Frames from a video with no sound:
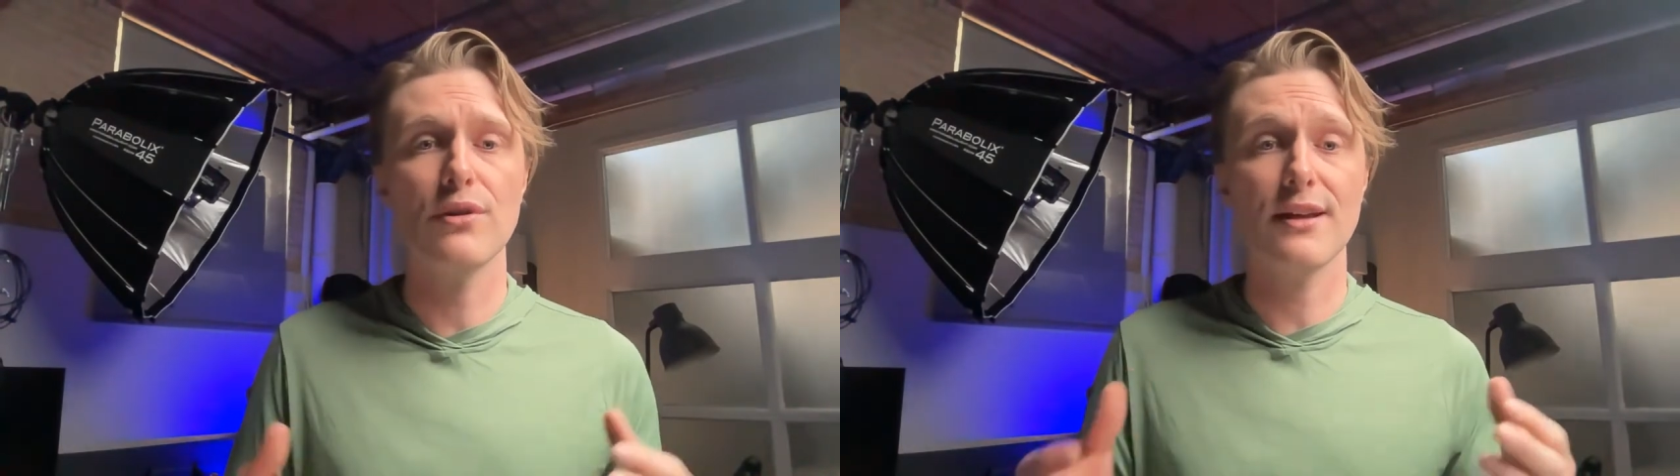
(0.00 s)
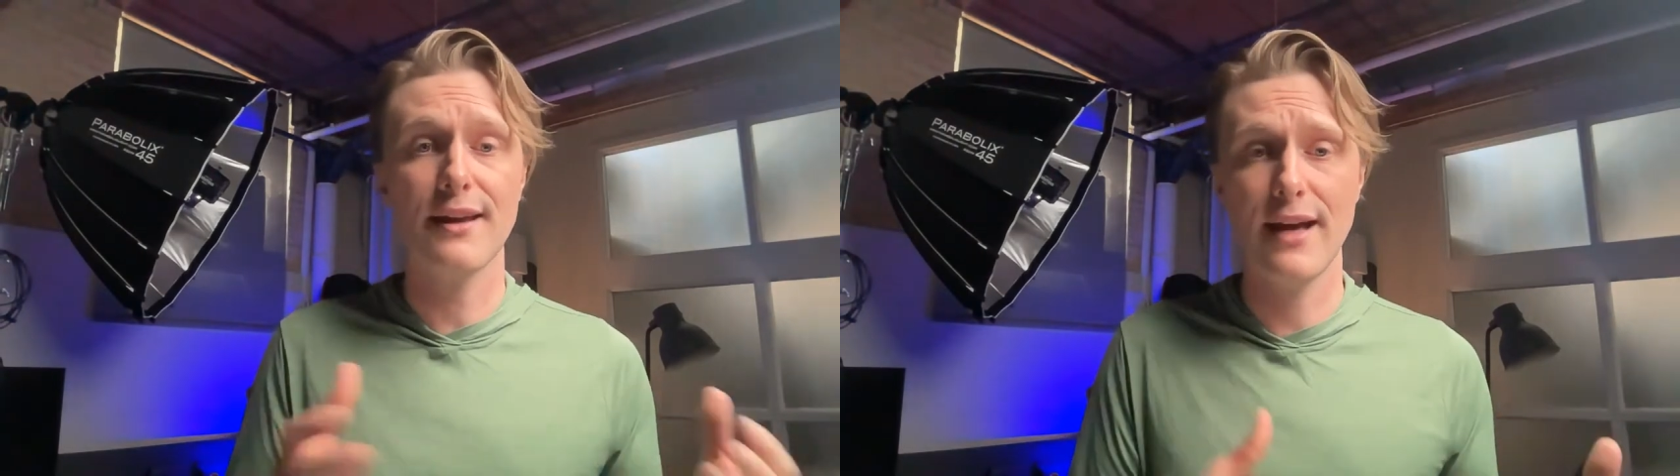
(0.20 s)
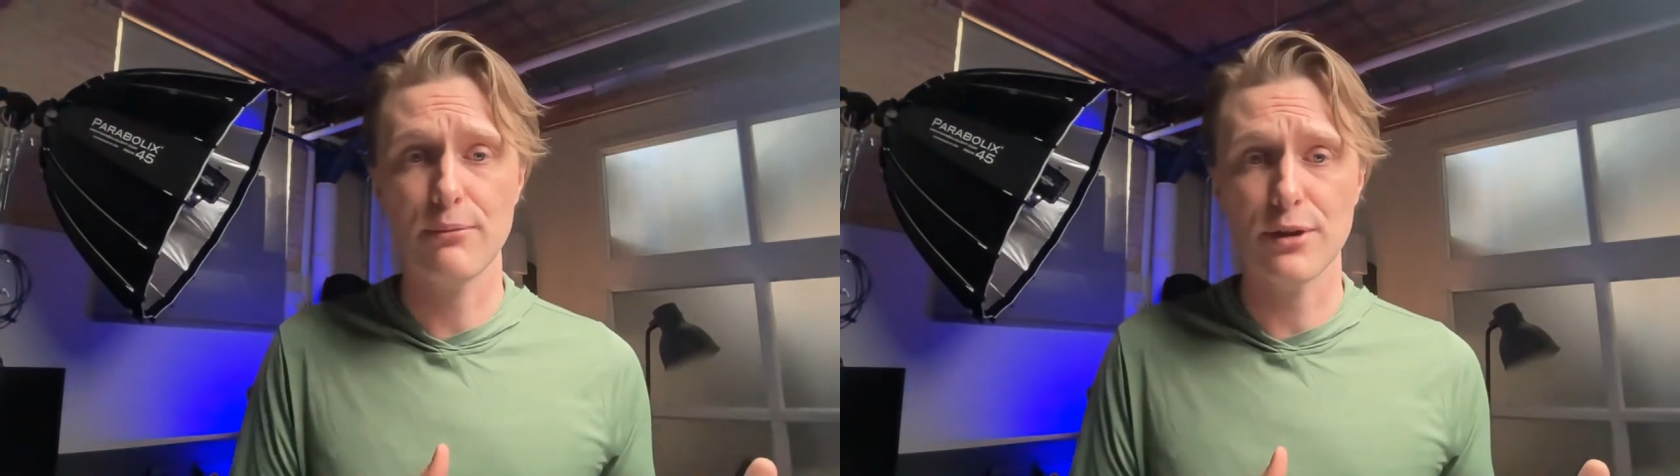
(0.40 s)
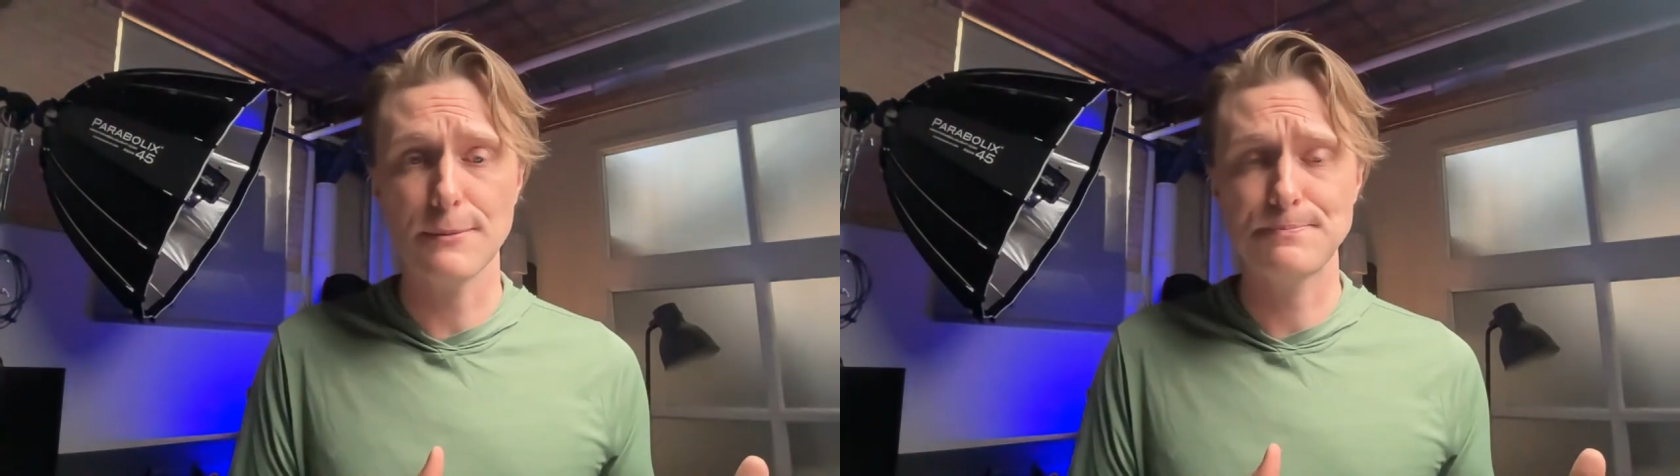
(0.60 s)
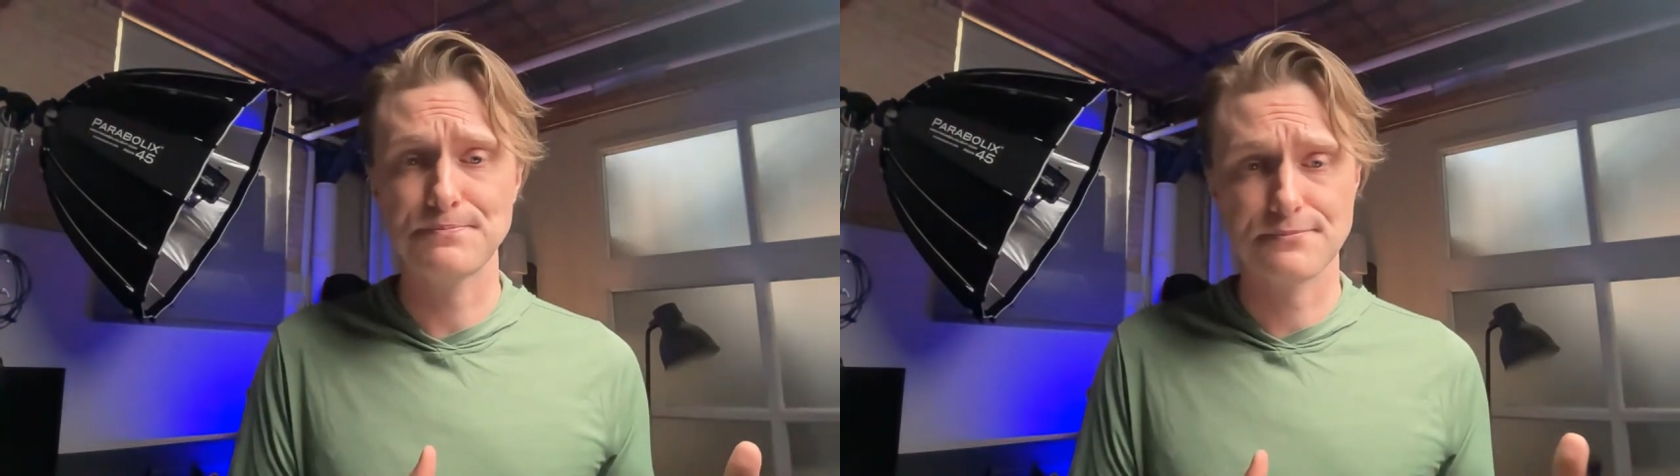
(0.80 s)
the
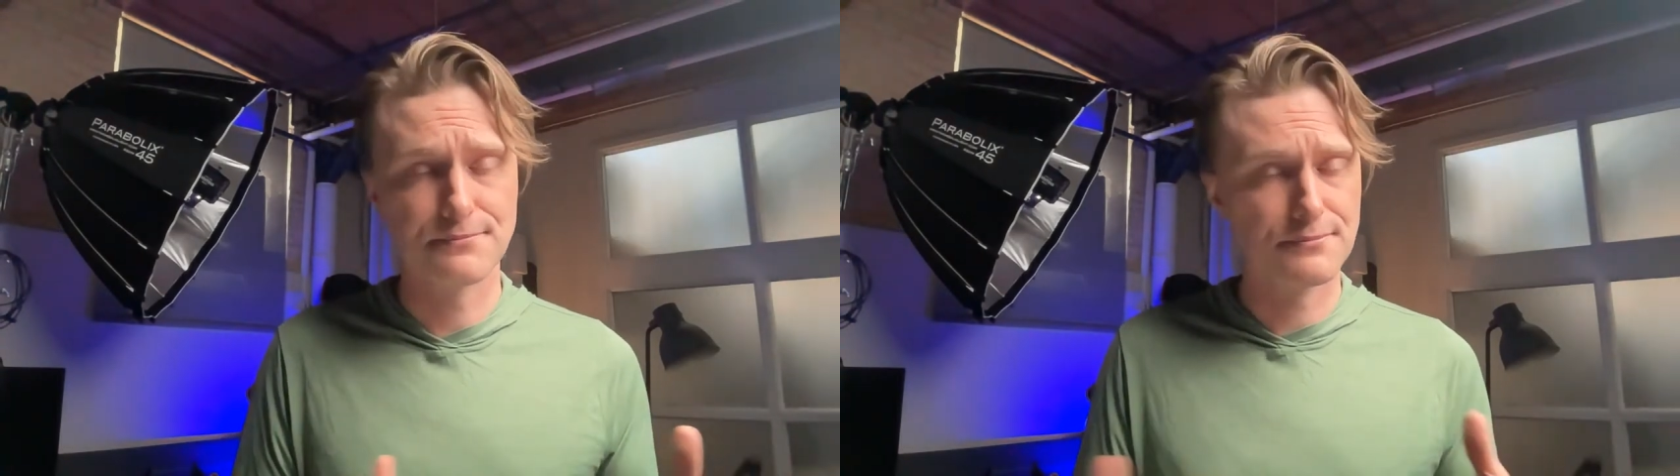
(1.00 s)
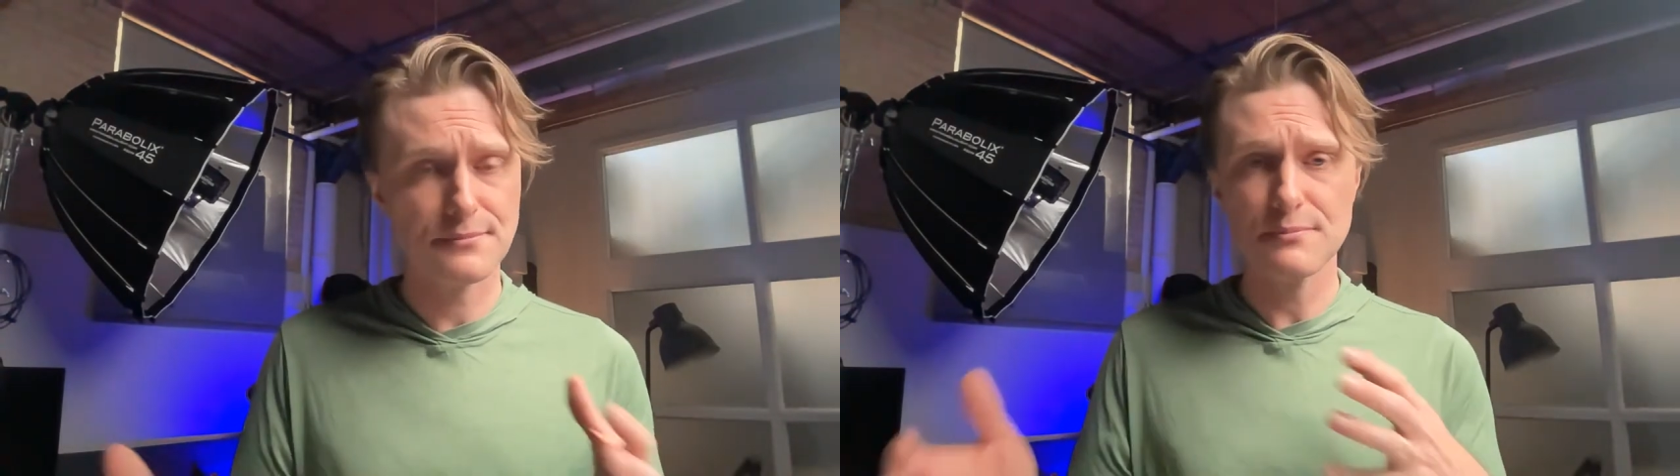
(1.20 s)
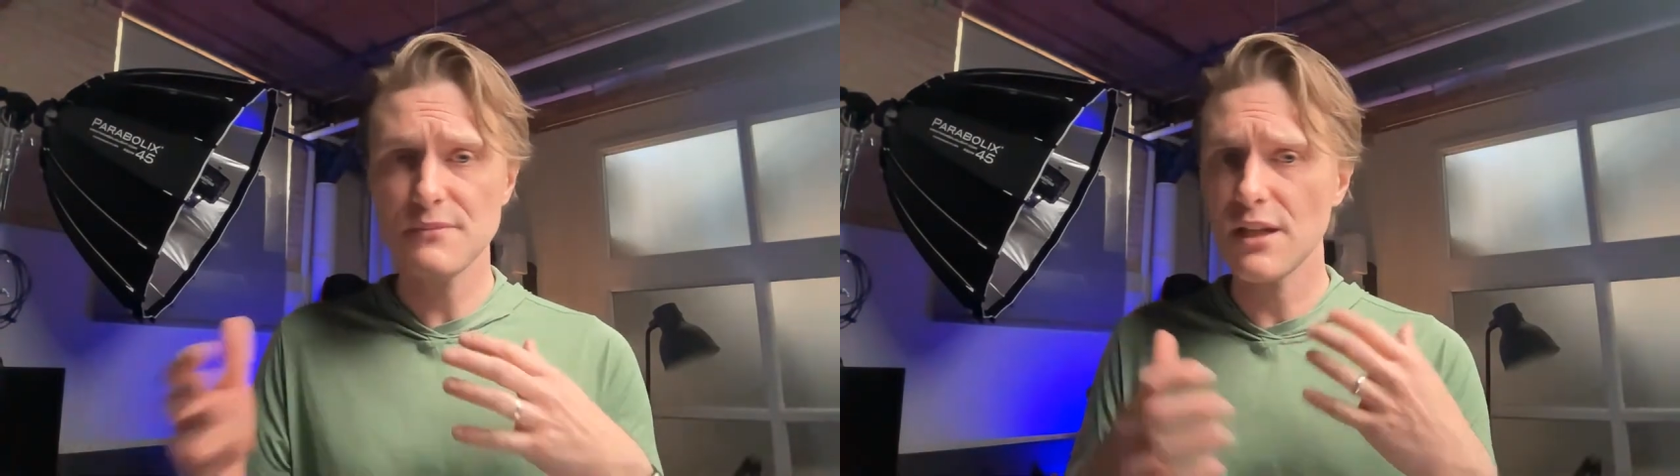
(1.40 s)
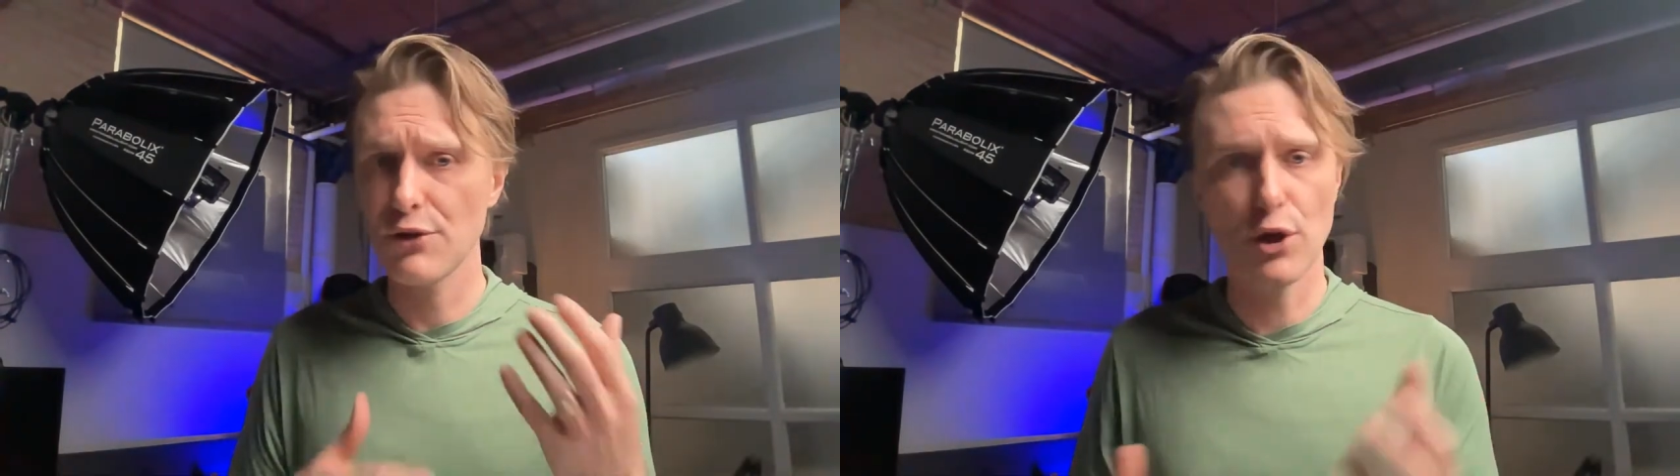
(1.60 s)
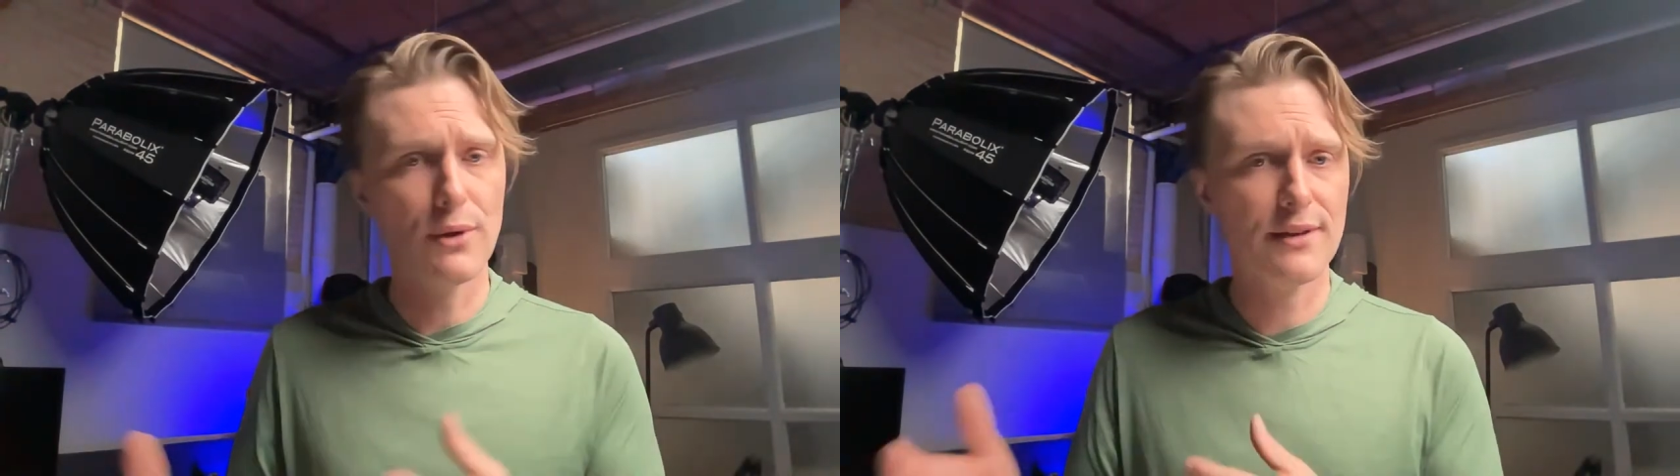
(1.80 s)
camera,
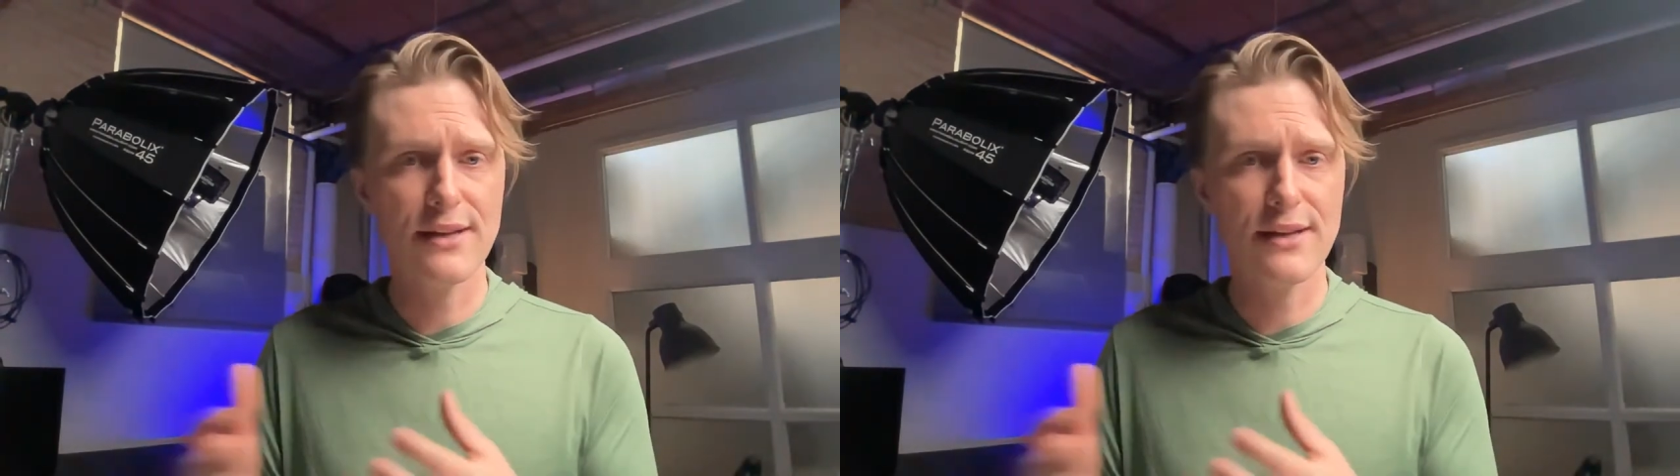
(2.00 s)
know what